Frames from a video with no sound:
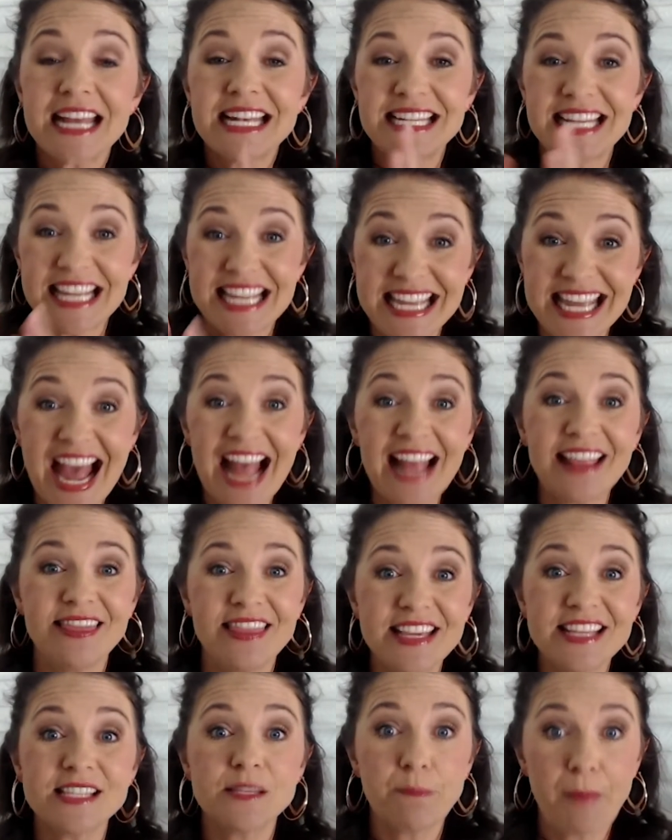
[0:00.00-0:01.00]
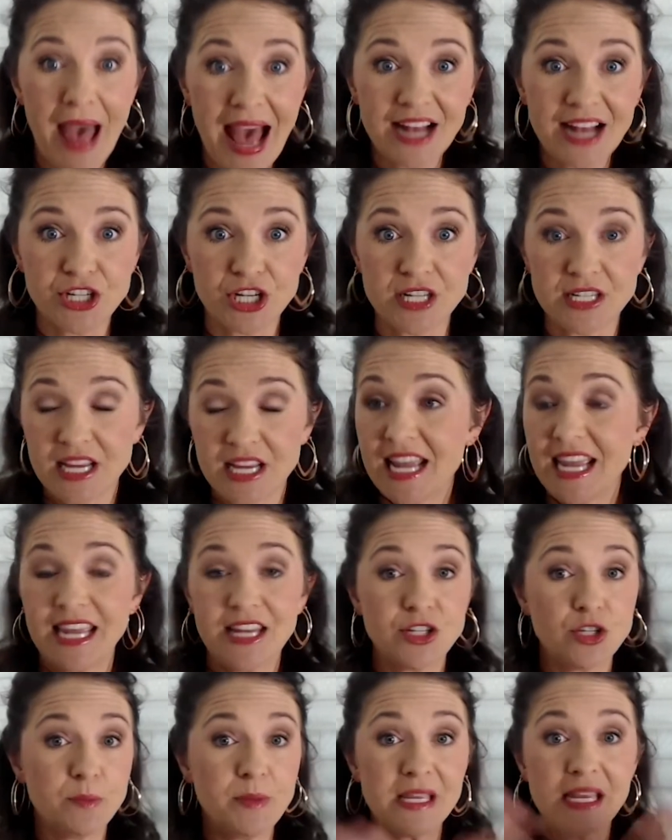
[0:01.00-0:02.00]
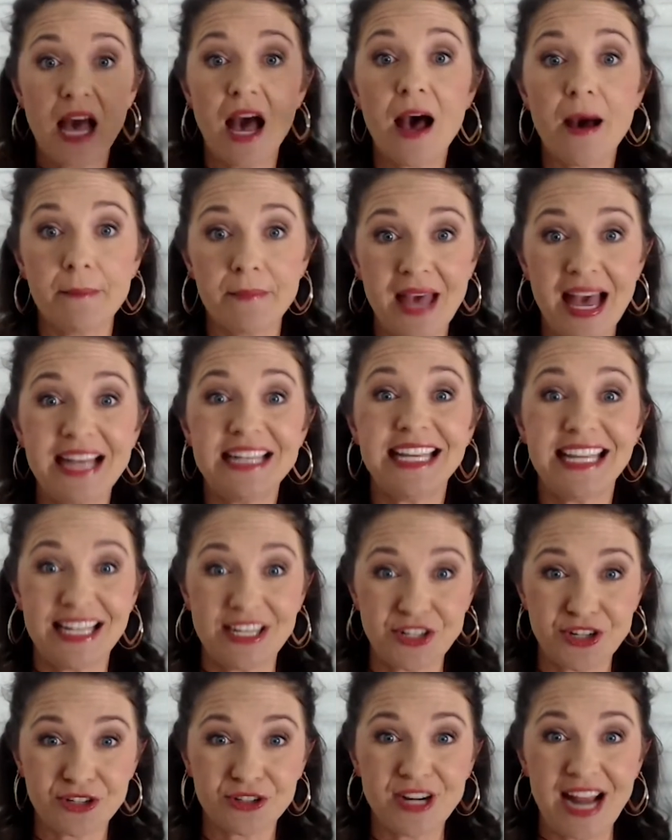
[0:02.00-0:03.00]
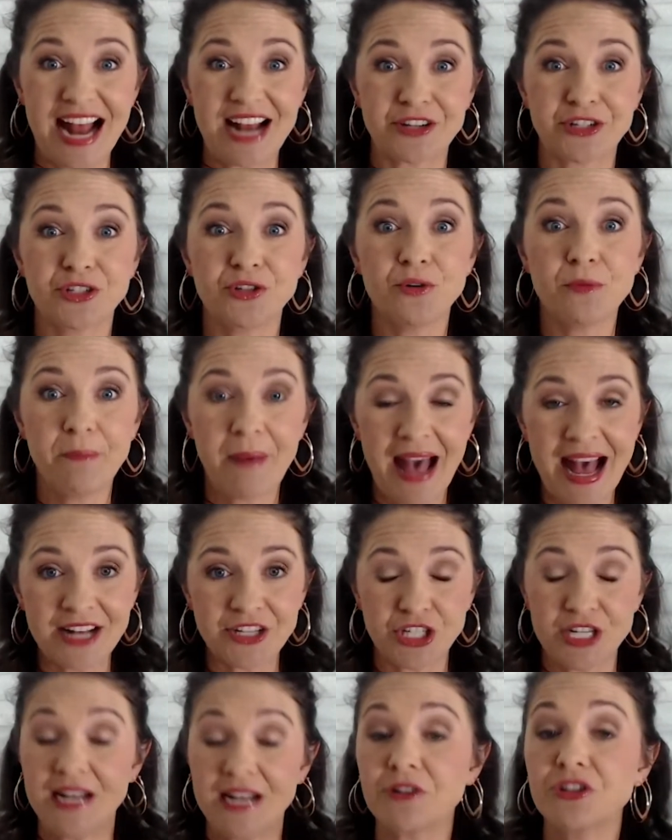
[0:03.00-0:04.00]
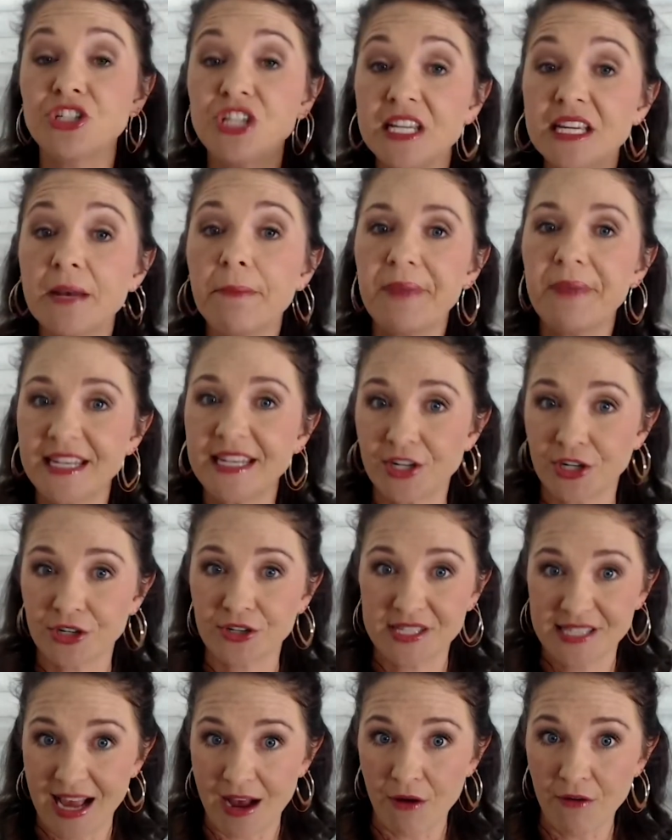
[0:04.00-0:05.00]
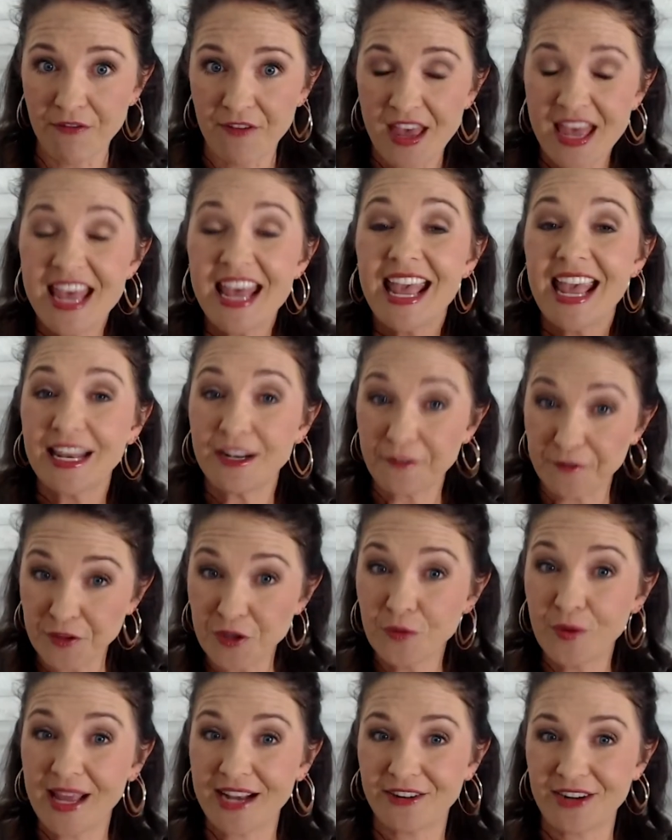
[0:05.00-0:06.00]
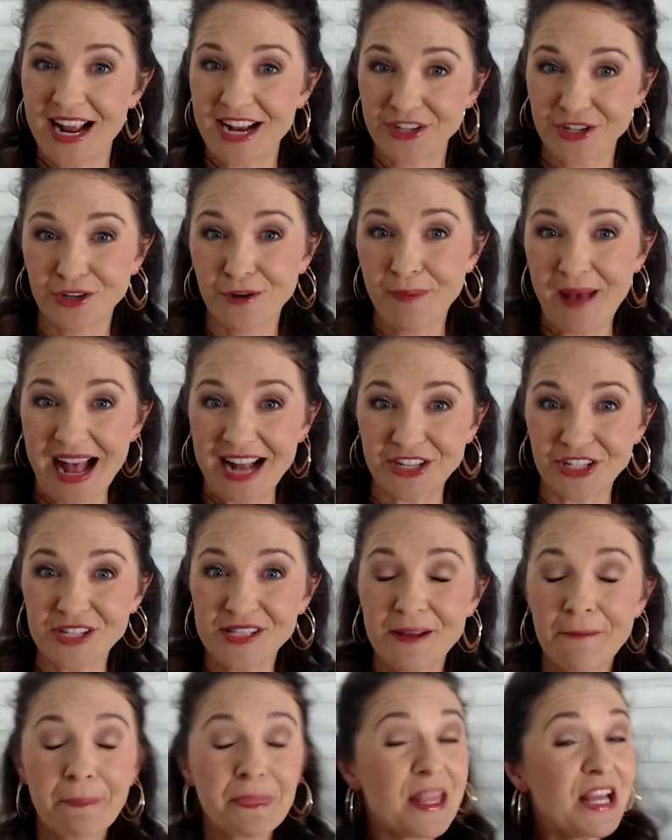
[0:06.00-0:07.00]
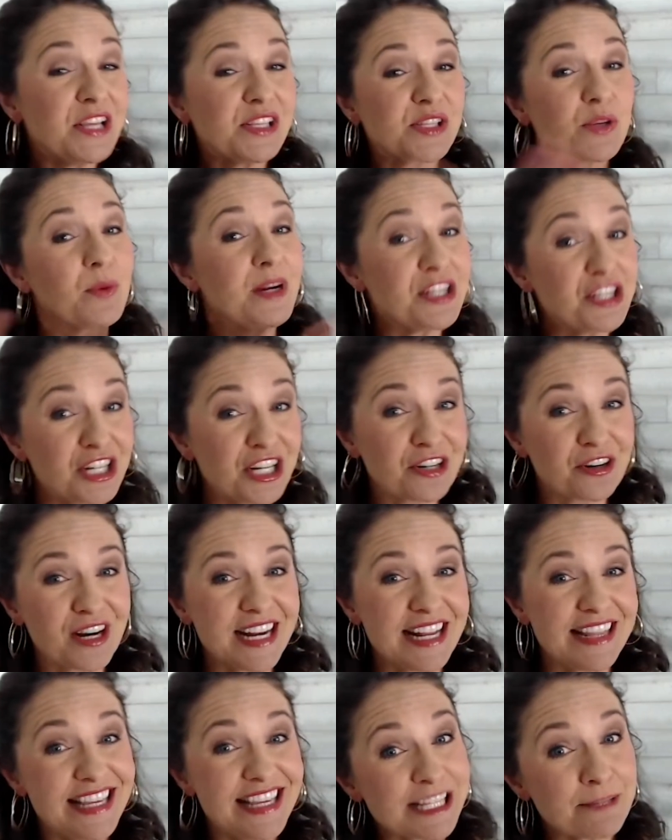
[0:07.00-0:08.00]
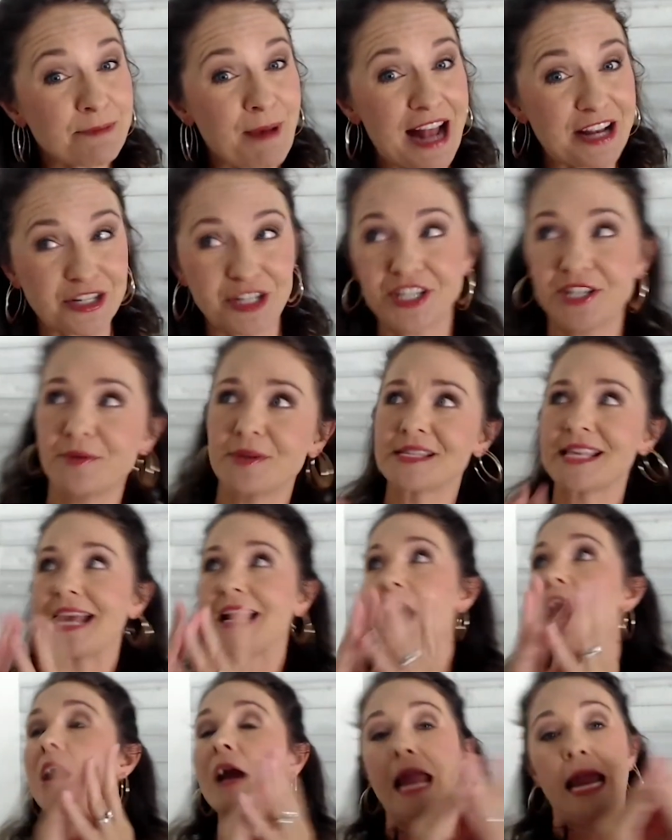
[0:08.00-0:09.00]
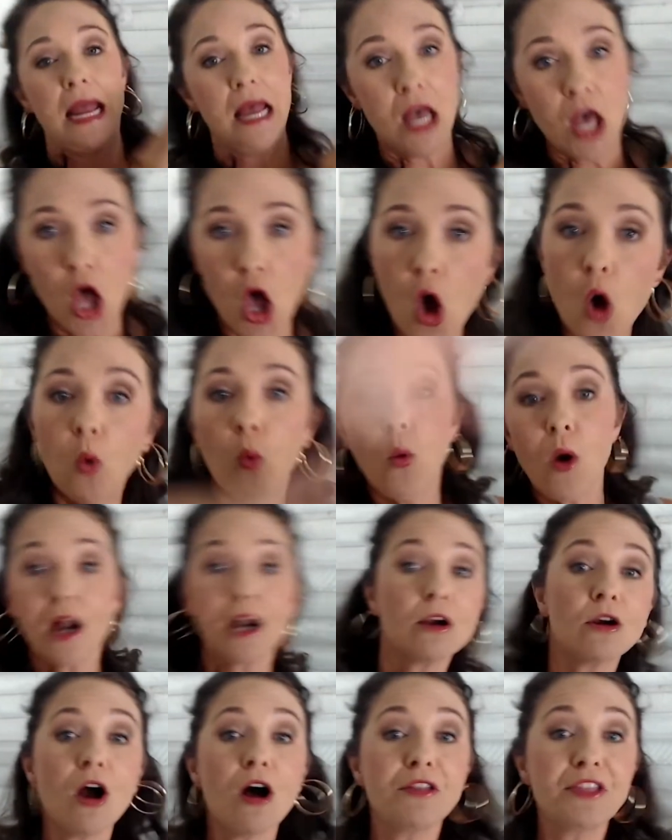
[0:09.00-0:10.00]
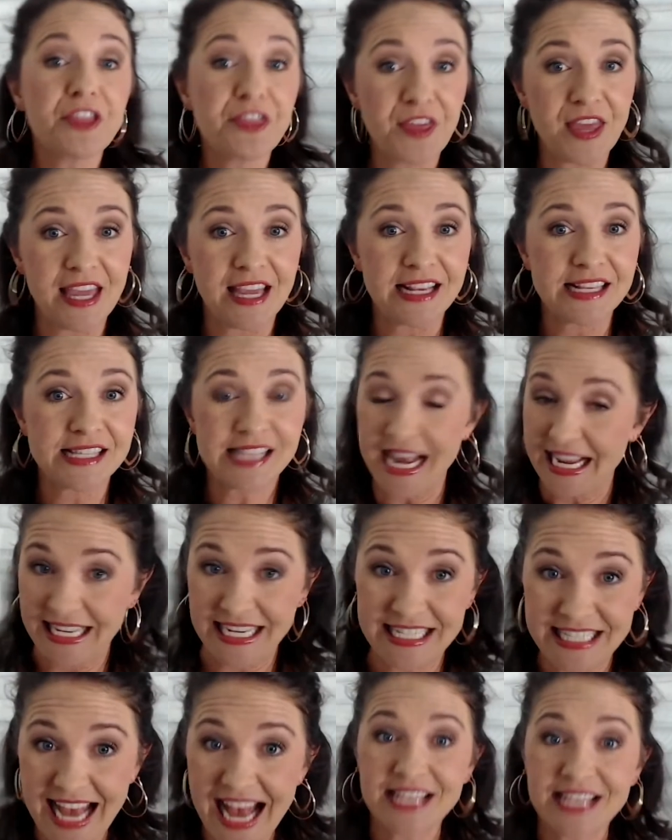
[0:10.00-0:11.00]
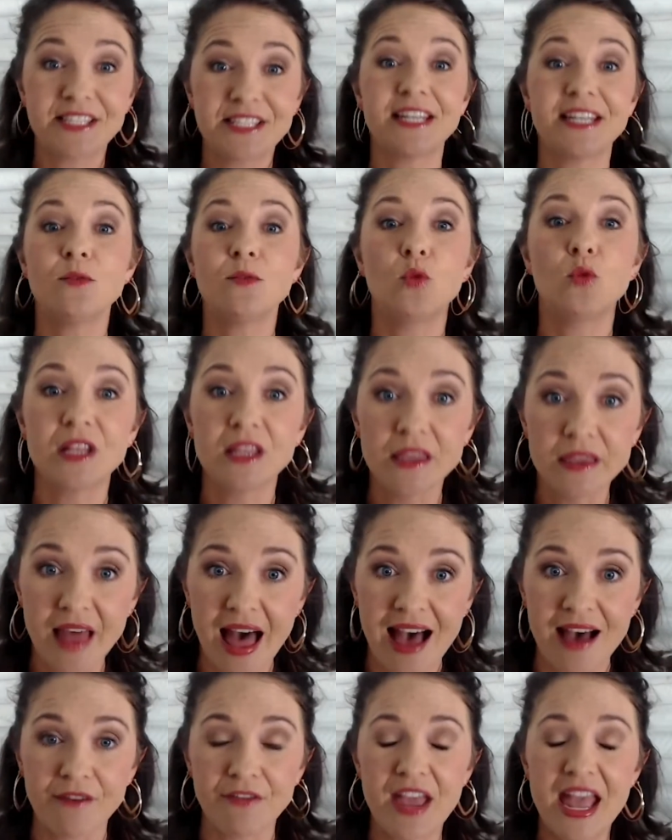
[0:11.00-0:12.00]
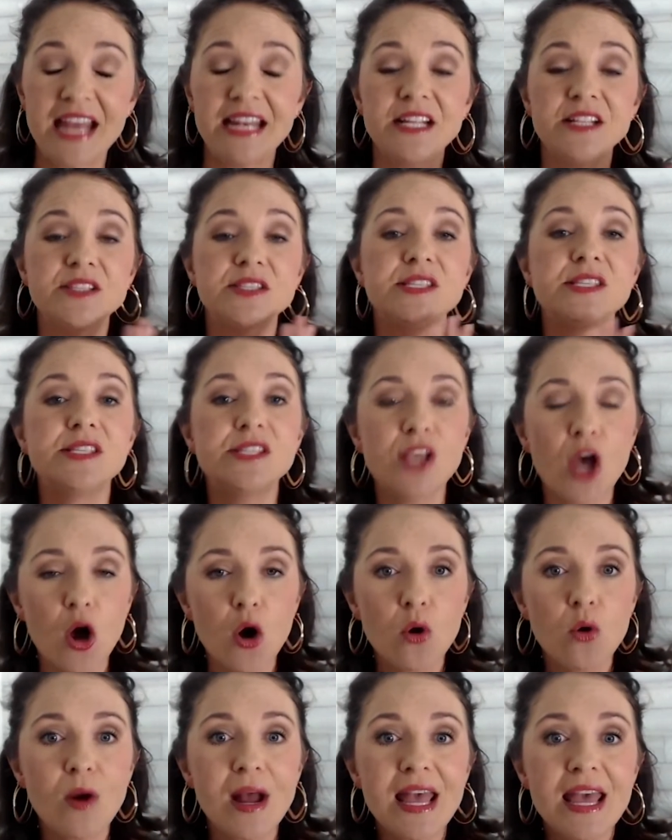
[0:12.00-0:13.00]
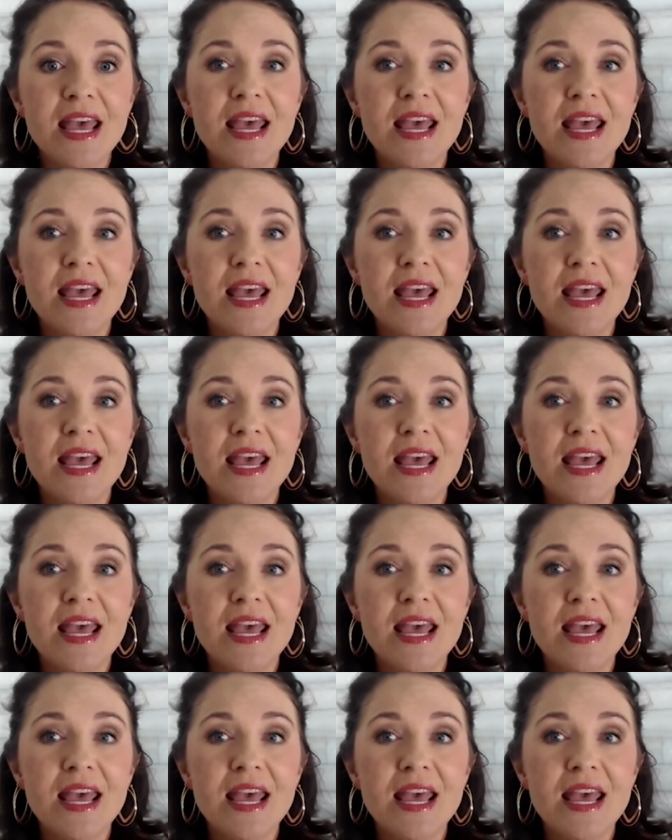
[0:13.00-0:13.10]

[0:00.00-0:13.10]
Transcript: to get this pageant and to become an international pageant. Now, she competed herself in a few international pageants. So when she created this pageant, she was like, all right, what are all the things a contestant would love? And it's so,